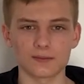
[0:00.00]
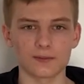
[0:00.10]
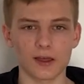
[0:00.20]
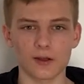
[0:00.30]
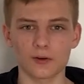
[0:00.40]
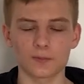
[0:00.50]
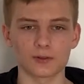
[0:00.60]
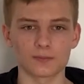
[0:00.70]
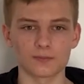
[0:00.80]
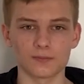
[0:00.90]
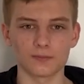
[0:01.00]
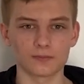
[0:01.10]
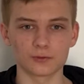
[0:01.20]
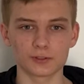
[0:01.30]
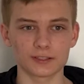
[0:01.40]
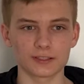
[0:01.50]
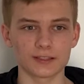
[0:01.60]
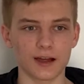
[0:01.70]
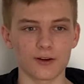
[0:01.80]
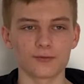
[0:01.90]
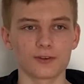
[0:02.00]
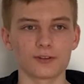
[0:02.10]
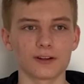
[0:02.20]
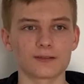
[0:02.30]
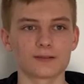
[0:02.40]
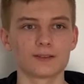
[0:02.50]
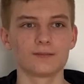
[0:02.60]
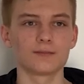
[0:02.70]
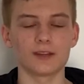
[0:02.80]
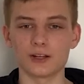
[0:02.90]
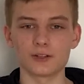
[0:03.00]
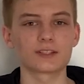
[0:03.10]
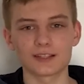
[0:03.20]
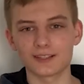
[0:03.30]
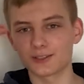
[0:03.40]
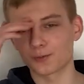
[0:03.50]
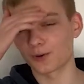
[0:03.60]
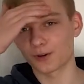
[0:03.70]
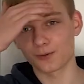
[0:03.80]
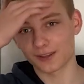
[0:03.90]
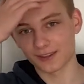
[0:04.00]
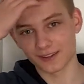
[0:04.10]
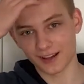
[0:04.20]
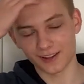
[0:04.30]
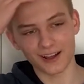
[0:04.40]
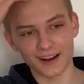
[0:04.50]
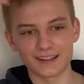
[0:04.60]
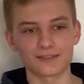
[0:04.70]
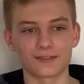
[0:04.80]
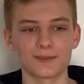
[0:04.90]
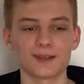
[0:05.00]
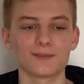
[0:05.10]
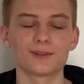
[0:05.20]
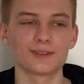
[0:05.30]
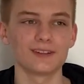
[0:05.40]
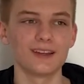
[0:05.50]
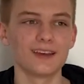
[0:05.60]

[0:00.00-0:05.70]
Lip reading: It would be really helpful and interesting to work with a lot of different people,